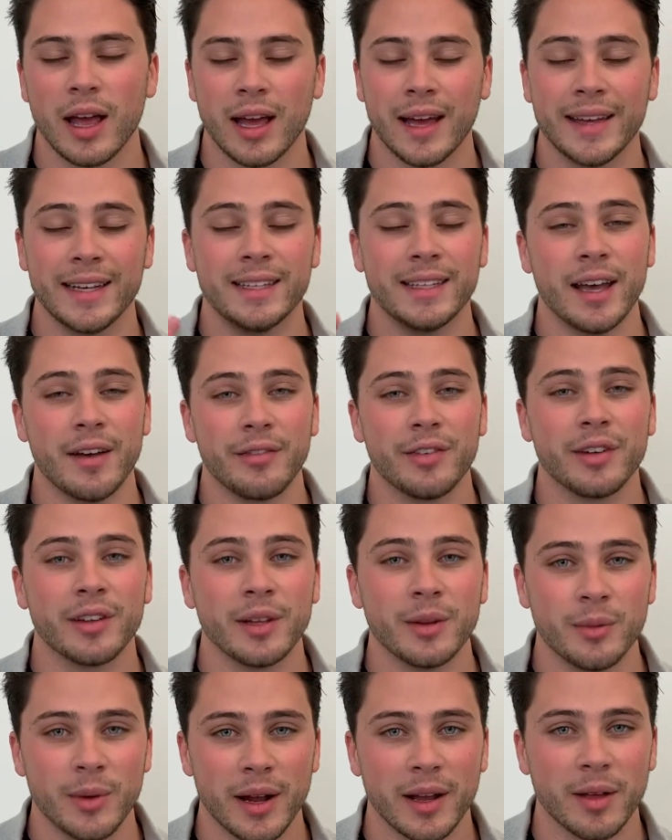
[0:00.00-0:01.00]
I
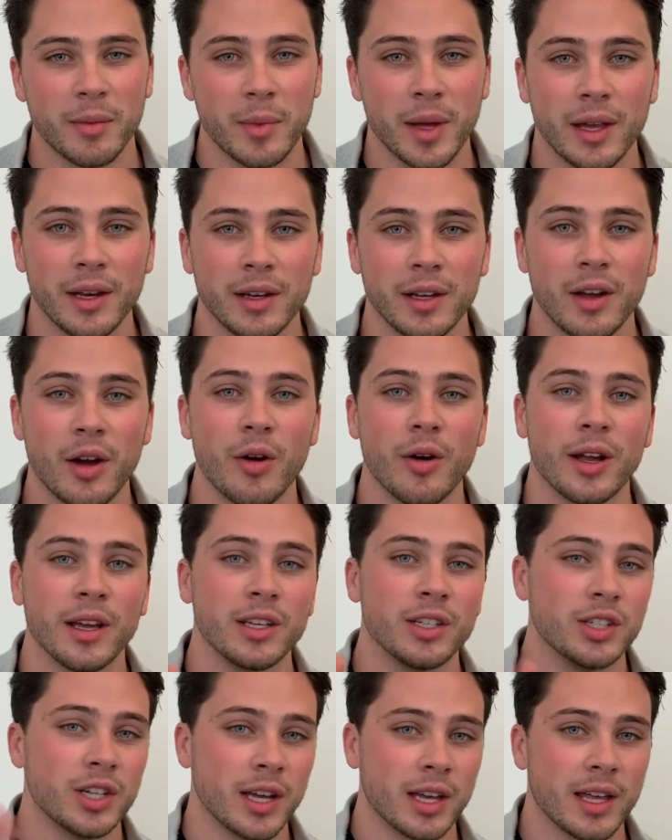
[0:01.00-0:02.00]
definitely recommend going
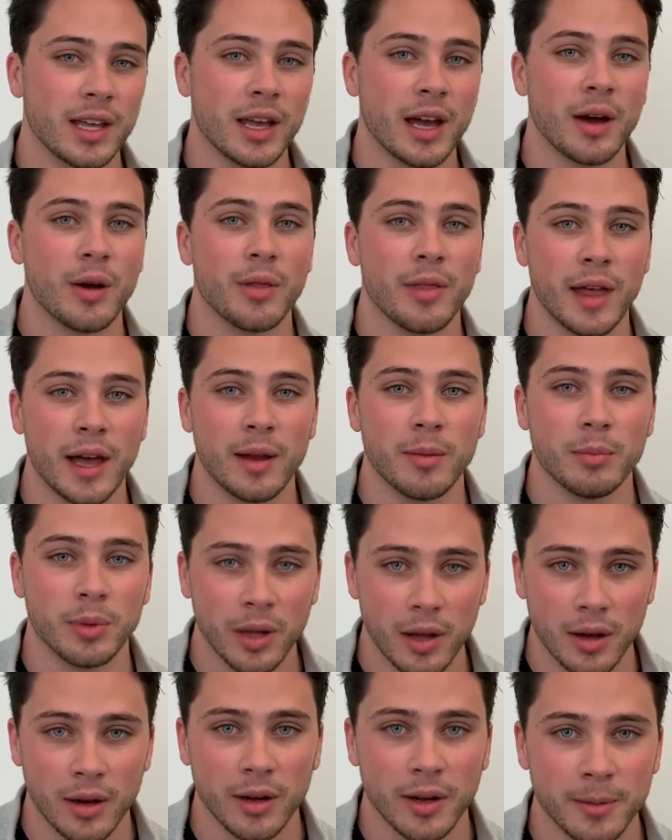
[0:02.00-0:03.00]
and checking out that
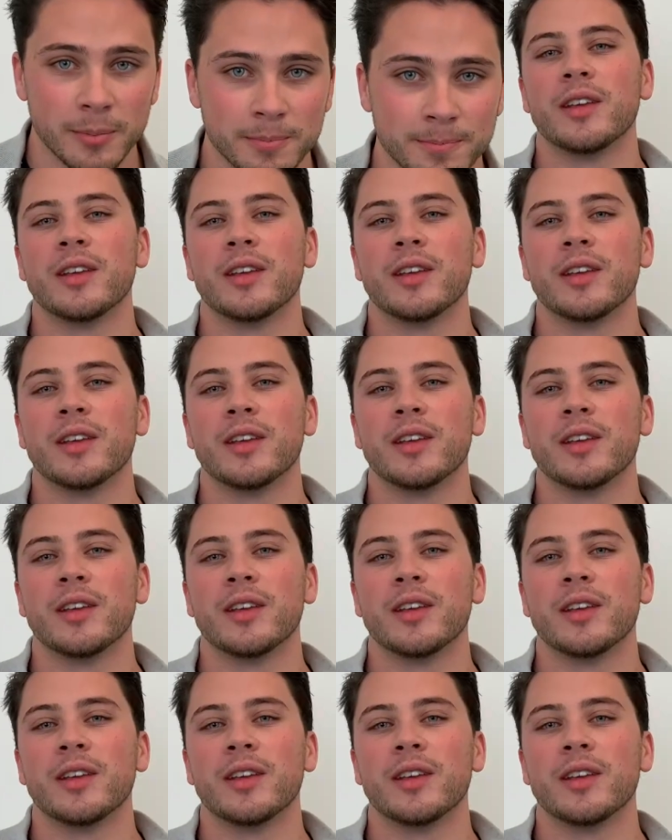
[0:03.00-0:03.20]
blog.